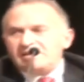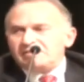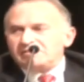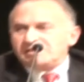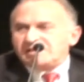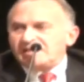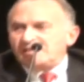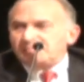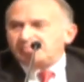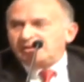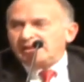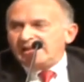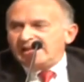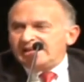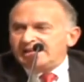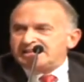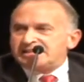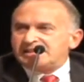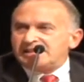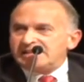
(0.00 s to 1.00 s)
a healthcare
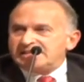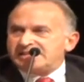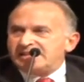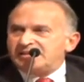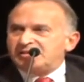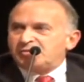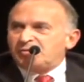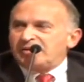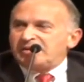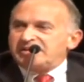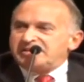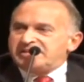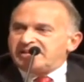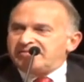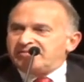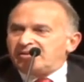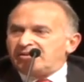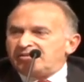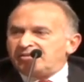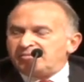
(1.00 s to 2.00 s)
plan. It's less than
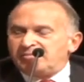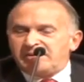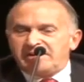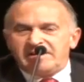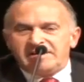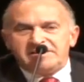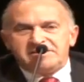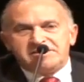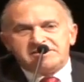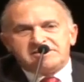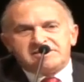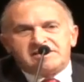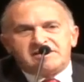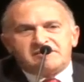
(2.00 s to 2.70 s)
2,700 pages,